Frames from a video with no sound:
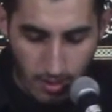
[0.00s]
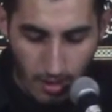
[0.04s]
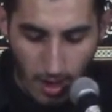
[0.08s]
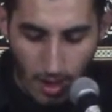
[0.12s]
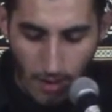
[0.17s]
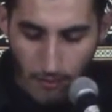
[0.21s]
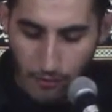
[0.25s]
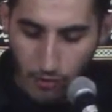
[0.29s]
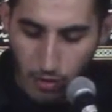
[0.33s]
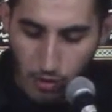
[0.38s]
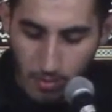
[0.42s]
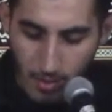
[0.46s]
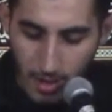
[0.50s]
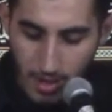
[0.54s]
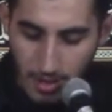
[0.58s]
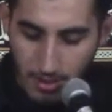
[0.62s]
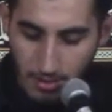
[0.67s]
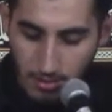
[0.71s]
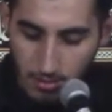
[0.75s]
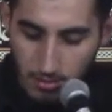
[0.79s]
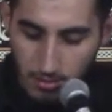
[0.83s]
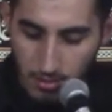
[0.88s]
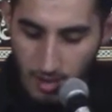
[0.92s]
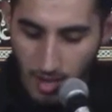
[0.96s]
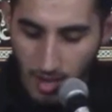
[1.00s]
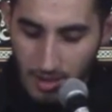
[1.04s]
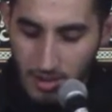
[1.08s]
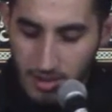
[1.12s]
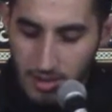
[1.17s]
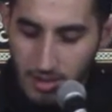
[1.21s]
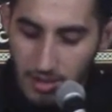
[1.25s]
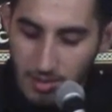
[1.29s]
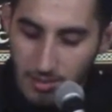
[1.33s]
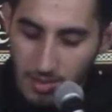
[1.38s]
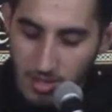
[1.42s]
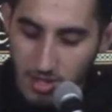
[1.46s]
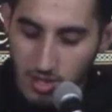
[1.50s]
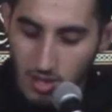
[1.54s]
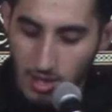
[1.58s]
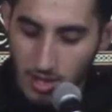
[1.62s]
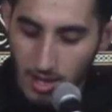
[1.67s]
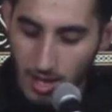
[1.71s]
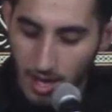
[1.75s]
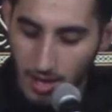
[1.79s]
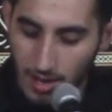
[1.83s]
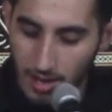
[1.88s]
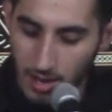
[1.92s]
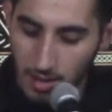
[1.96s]
a few men gathered in Masjid
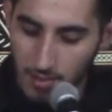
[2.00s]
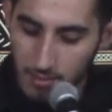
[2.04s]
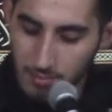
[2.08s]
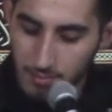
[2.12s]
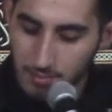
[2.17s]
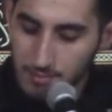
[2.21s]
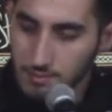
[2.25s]
al-Haram